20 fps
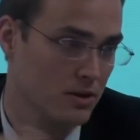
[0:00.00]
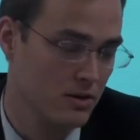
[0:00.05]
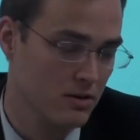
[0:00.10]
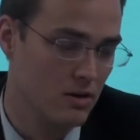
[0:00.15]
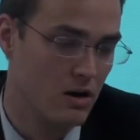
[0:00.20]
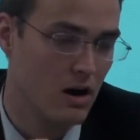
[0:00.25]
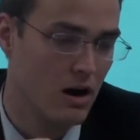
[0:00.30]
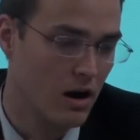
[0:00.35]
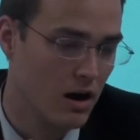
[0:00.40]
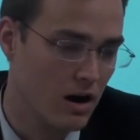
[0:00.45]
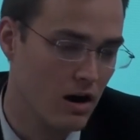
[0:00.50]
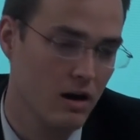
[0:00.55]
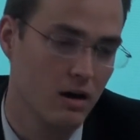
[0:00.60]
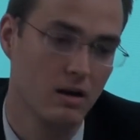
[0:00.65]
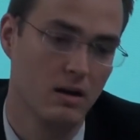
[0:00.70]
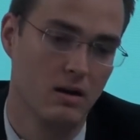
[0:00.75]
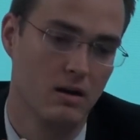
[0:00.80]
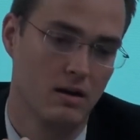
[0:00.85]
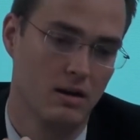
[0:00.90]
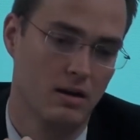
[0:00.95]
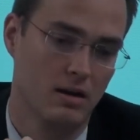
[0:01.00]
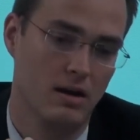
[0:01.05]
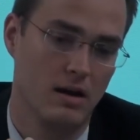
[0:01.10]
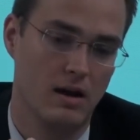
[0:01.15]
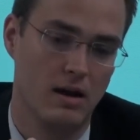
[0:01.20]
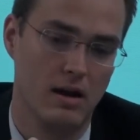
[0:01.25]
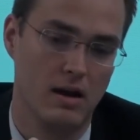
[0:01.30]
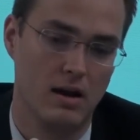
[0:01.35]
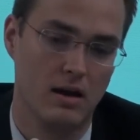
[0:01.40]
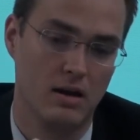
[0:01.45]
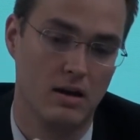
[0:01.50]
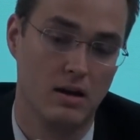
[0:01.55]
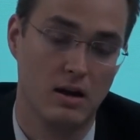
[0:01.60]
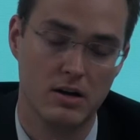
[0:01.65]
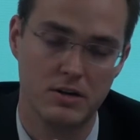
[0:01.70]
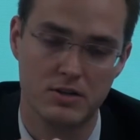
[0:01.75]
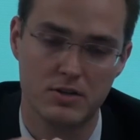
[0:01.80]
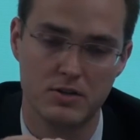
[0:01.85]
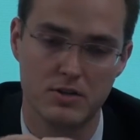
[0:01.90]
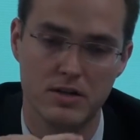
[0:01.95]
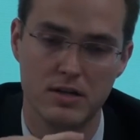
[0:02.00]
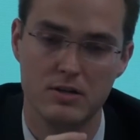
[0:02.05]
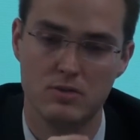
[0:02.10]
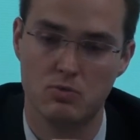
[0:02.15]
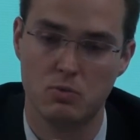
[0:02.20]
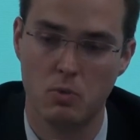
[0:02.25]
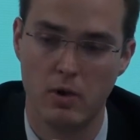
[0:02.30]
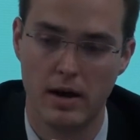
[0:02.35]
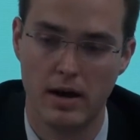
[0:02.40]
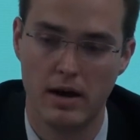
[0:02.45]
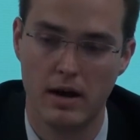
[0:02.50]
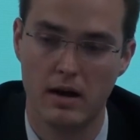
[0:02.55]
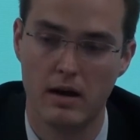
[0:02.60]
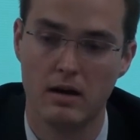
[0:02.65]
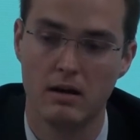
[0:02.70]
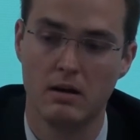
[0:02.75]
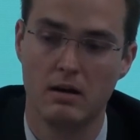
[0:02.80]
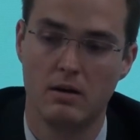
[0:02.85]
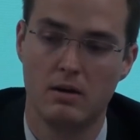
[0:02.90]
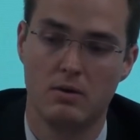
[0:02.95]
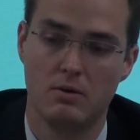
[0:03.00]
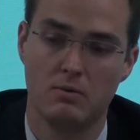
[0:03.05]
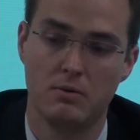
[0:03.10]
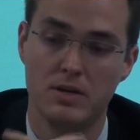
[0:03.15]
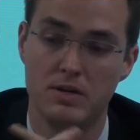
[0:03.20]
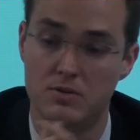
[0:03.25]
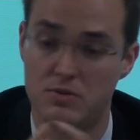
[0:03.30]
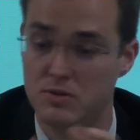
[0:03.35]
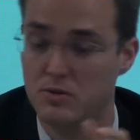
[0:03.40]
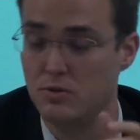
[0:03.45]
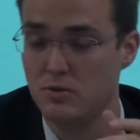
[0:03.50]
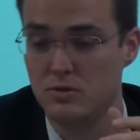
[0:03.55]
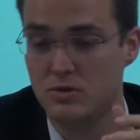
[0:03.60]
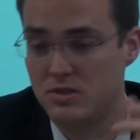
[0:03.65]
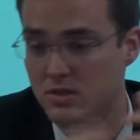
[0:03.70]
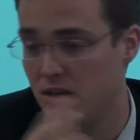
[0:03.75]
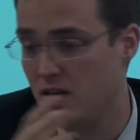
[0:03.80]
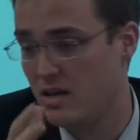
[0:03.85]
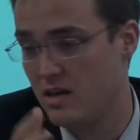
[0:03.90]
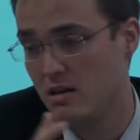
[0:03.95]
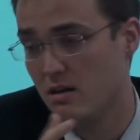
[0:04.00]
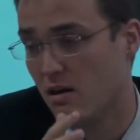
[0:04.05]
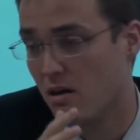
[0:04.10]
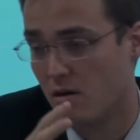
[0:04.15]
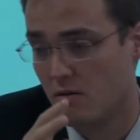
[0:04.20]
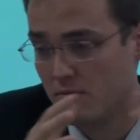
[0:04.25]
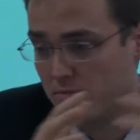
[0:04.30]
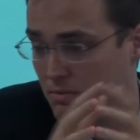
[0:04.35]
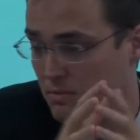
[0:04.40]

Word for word: And there are uh, countries where we do see, uh,